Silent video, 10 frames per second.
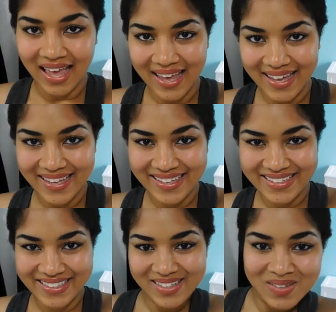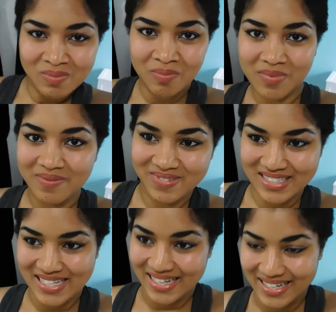Yay!
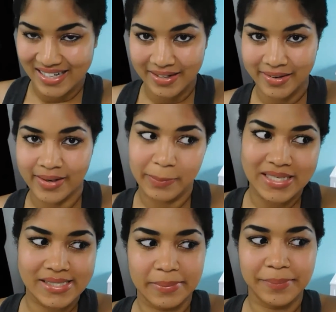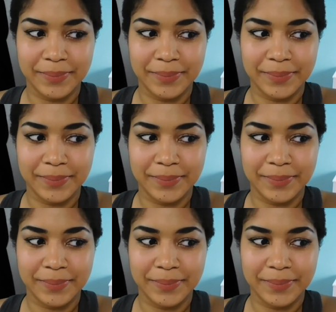Excited. I miss him.